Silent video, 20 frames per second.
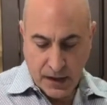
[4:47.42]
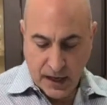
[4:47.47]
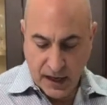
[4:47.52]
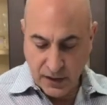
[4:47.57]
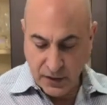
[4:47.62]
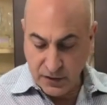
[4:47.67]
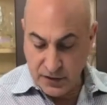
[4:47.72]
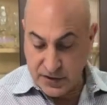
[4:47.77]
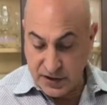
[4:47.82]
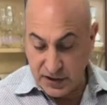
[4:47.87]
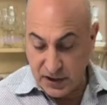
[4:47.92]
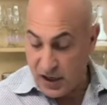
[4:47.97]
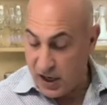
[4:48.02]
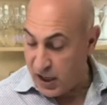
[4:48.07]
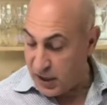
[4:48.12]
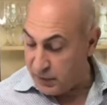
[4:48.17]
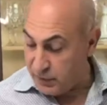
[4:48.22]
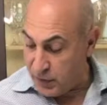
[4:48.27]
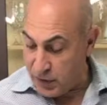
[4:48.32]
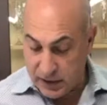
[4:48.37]
And you'll see the
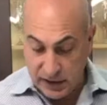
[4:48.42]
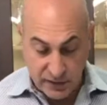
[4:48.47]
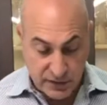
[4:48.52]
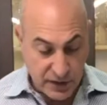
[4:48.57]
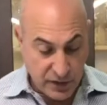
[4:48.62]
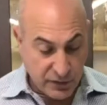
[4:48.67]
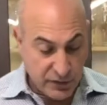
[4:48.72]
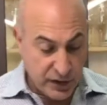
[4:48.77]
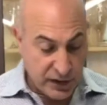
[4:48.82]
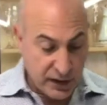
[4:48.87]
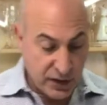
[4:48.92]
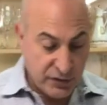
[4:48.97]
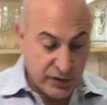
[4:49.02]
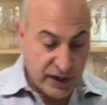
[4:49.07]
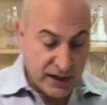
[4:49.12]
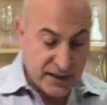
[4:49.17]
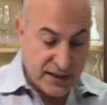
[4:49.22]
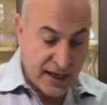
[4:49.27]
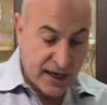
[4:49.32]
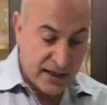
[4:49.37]
olive oil gives it a really
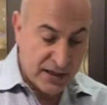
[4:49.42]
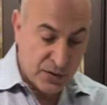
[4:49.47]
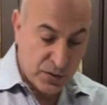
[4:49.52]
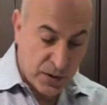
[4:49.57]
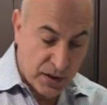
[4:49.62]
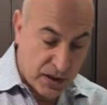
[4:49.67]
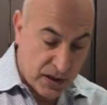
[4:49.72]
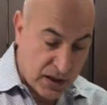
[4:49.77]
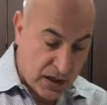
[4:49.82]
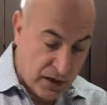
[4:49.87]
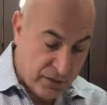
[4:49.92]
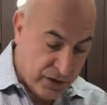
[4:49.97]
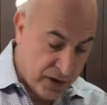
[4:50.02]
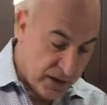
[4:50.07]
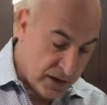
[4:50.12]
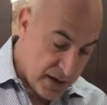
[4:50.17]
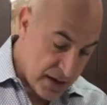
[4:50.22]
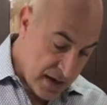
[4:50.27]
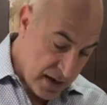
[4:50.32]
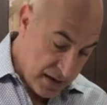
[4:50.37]
great taste. We're going to cover
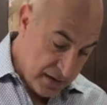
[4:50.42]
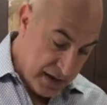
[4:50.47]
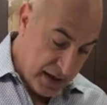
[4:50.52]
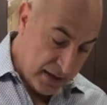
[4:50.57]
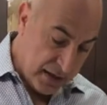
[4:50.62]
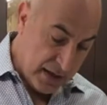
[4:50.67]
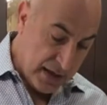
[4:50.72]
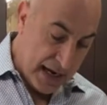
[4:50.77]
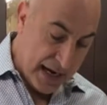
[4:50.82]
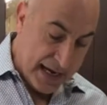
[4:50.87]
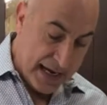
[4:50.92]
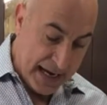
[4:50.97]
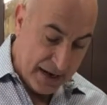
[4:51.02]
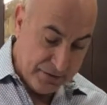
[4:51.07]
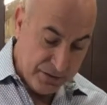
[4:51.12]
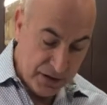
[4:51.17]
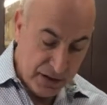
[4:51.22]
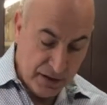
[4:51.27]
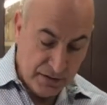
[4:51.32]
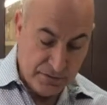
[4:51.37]
it. Now I
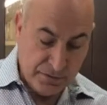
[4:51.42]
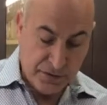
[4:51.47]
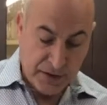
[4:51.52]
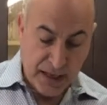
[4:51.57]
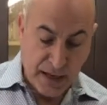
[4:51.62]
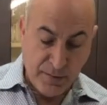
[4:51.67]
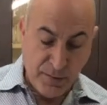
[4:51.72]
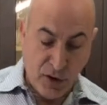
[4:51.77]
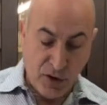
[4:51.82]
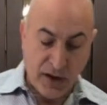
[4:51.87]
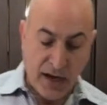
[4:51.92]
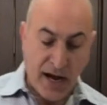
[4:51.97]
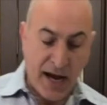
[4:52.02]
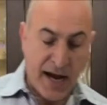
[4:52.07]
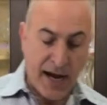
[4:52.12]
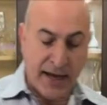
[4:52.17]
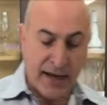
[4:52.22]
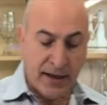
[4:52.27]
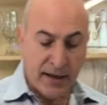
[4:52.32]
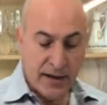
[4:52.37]
have the flame on
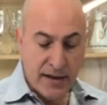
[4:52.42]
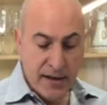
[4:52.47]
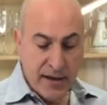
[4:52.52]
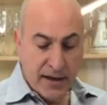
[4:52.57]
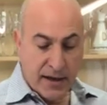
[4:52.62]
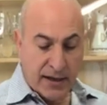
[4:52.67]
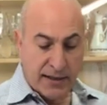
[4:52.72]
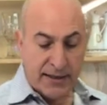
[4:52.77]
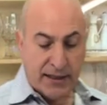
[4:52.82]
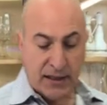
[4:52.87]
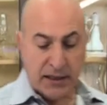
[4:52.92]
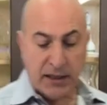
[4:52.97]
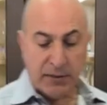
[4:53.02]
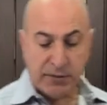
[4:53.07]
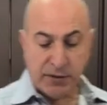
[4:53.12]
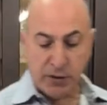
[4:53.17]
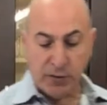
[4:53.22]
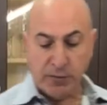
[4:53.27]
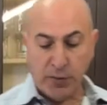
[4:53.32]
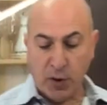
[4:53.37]
high until it
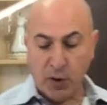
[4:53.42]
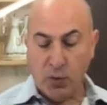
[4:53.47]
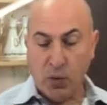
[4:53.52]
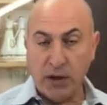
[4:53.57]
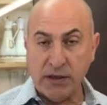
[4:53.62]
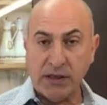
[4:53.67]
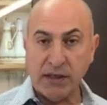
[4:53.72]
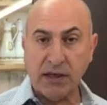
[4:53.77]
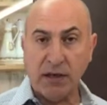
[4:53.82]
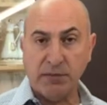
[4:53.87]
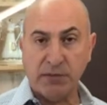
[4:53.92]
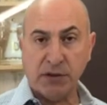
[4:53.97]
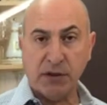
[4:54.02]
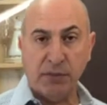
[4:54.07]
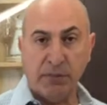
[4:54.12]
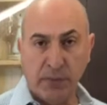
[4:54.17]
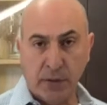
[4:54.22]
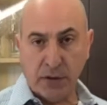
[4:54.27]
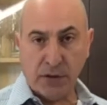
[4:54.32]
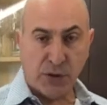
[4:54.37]
comes to a boil. Once it comes
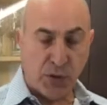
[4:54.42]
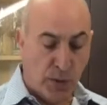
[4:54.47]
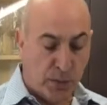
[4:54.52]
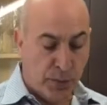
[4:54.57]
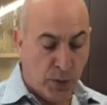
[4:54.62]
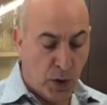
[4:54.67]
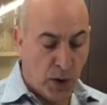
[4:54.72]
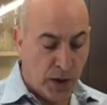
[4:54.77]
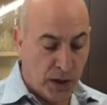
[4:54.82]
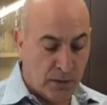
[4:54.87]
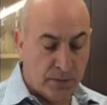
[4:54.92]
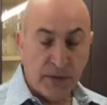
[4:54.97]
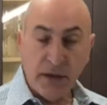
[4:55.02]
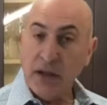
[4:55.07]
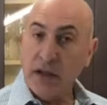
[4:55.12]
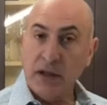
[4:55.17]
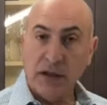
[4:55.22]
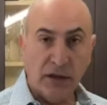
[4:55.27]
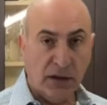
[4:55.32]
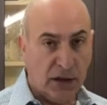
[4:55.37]
to a
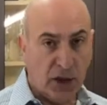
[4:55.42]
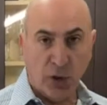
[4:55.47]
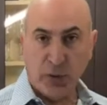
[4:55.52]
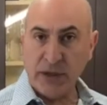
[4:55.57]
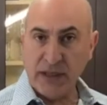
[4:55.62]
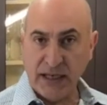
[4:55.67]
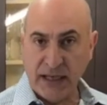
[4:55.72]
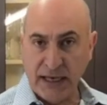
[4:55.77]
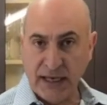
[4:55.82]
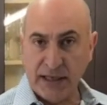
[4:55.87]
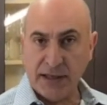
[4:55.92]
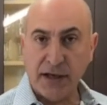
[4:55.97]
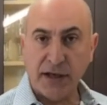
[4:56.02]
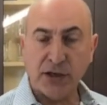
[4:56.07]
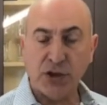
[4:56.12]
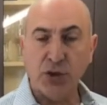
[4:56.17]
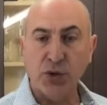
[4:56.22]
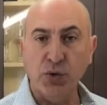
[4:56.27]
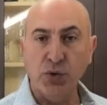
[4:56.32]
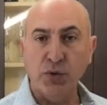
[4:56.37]
boil, lower the
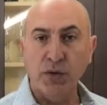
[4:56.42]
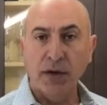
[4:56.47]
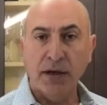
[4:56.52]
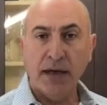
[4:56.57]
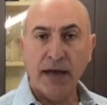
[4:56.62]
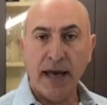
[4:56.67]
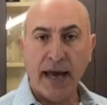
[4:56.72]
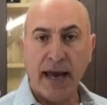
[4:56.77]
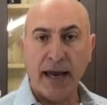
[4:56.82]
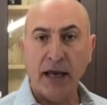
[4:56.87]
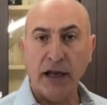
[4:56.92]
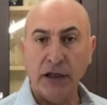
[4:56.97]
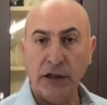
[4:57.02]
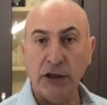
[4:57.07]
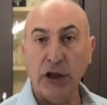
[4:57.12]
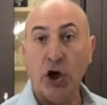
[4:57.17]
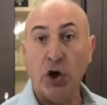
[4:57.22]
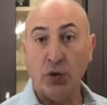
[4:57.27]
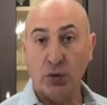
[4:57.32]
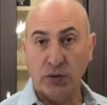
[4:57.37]
heat to a
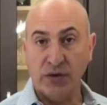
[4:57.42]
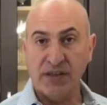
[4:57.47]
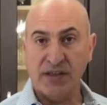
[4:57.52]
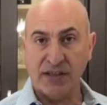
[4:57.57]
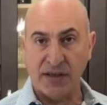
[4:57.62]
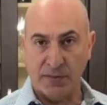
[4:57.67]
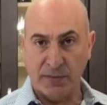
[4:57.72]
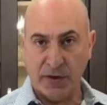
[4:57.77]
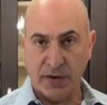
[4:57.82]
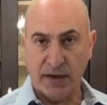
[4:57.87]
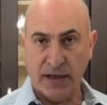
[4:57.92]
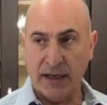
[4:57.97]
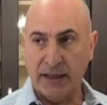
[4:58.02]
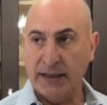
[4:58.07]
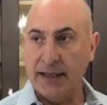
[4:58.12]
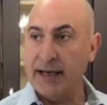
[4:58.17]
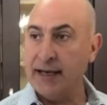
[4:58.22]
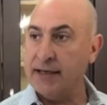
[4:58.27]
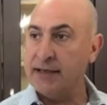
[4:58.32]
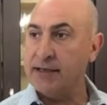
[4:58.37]
low simmer
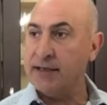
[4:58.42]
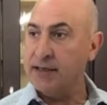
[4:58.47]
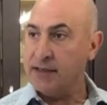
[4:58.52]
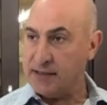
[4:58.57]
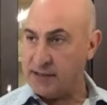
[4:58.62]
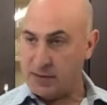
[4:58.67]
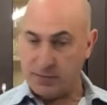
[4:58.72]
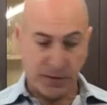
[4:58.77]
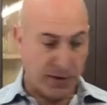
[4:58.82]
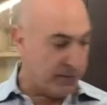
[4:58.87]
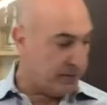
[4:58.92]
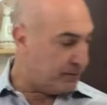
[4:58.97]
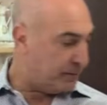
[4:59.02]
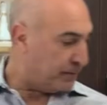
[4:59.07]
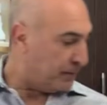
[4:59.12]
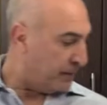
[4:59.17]
and let it simmer.